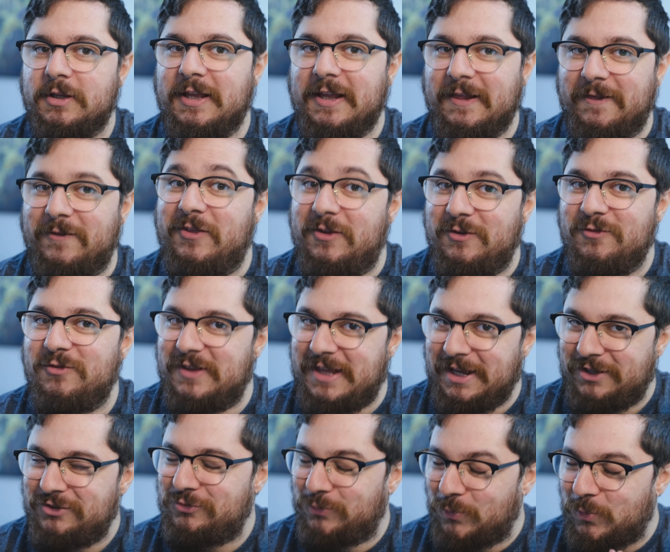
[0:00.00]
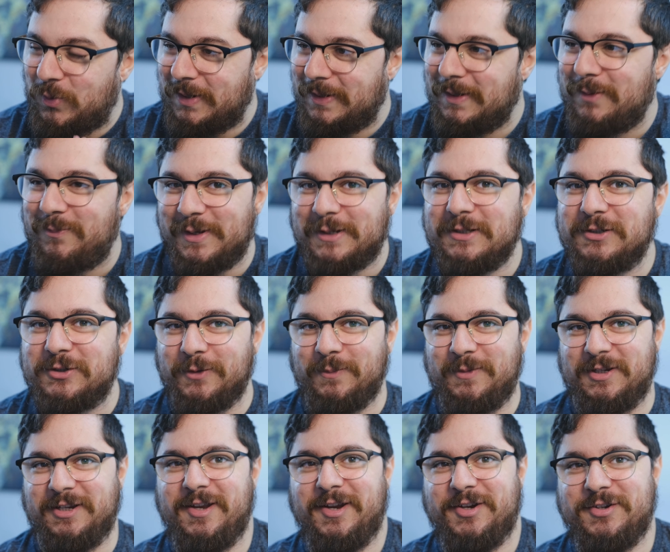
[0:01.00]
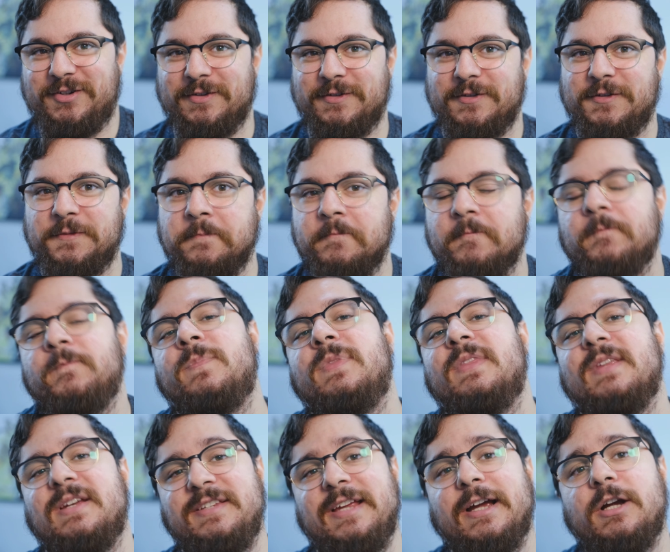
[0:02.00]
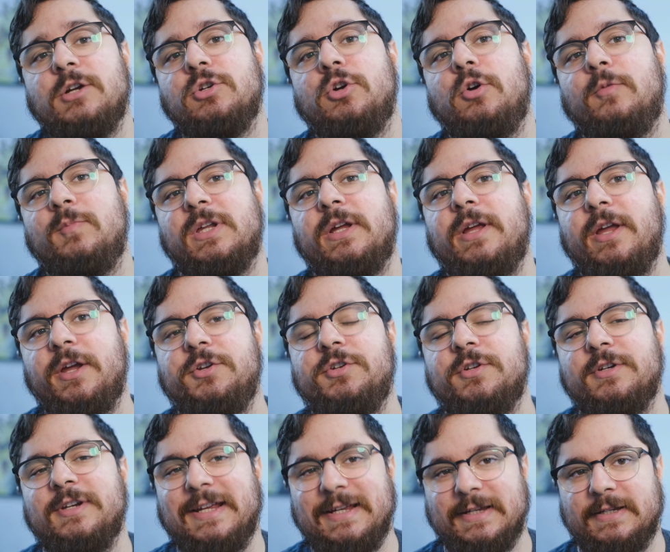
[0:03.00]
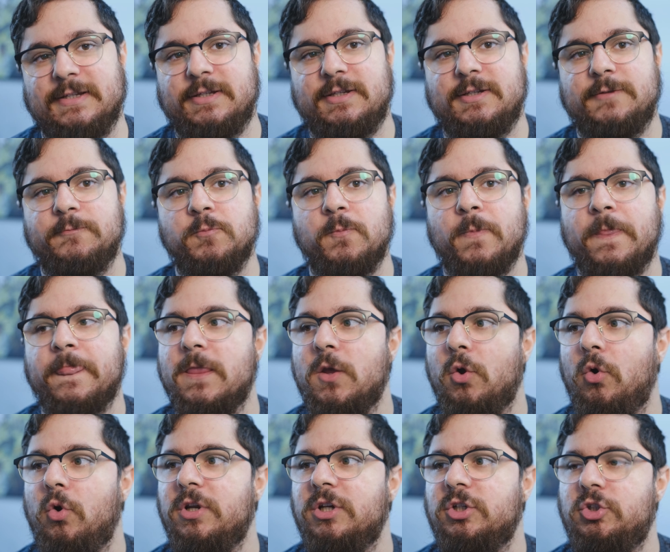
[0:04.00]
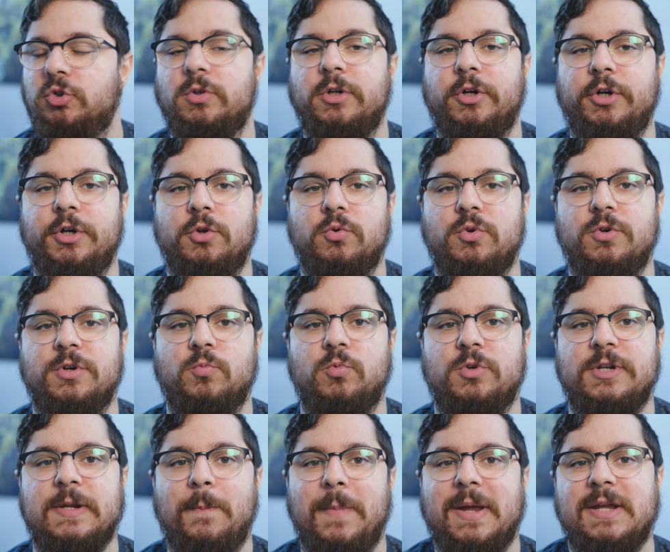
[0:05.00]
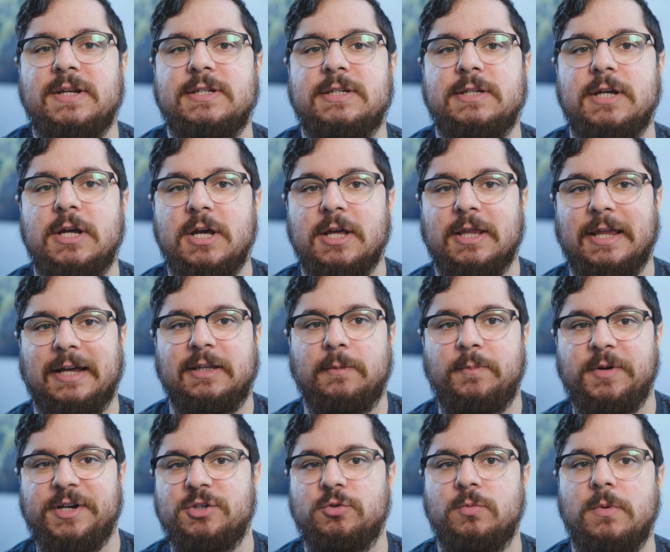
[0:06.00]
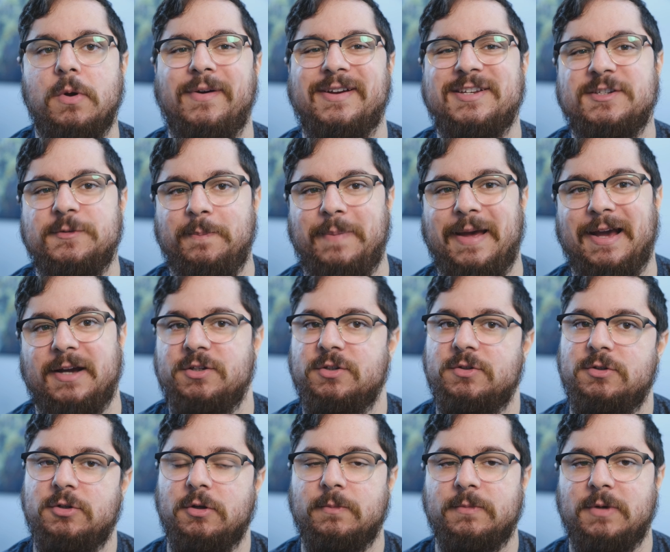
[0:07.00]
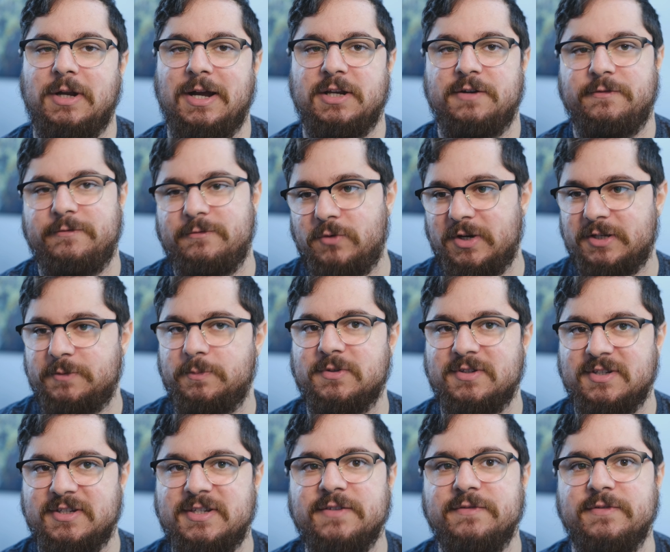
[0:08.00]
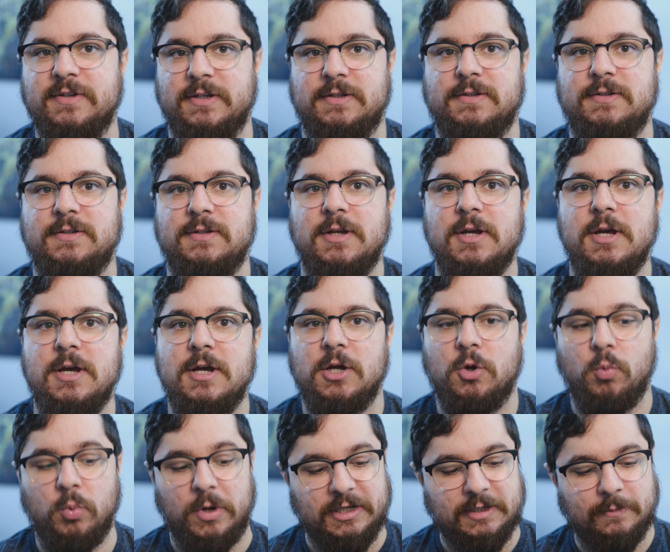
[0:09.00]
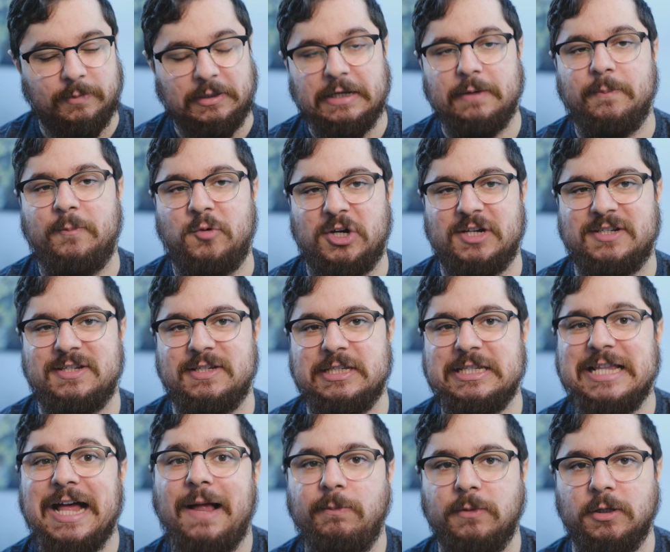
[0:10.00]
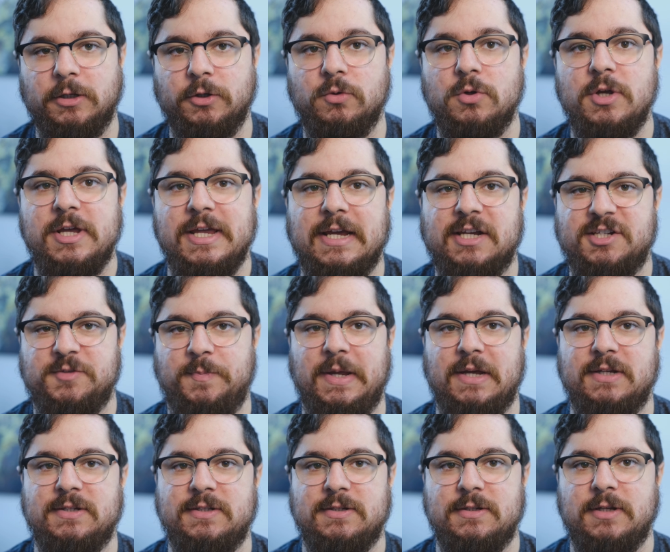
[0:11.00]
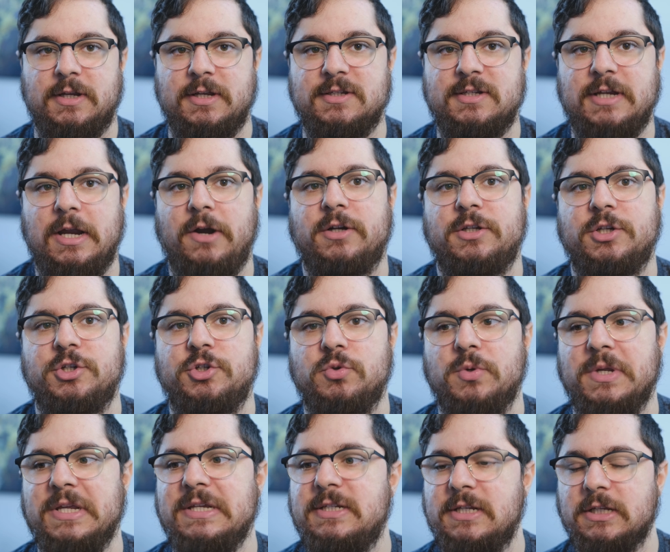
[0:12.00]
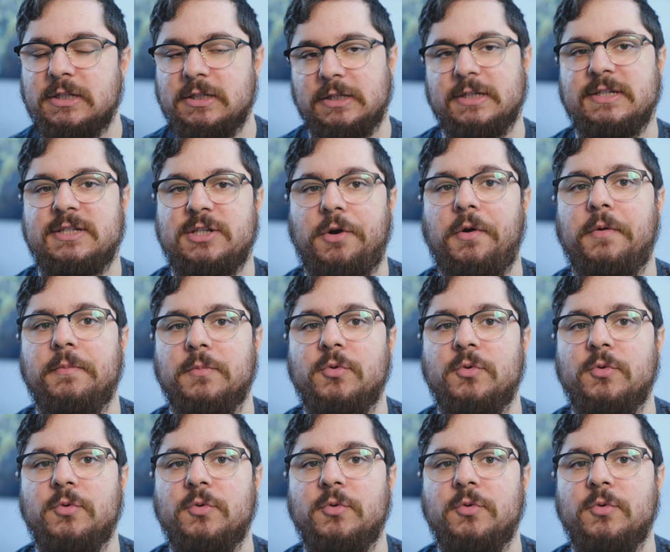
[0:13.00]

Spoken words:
that's one of the biggest complications. The second complication is, On a shooter, you demand, like the players will expect some kind of responsiveness. When the player presses W, he expects his character to instantly start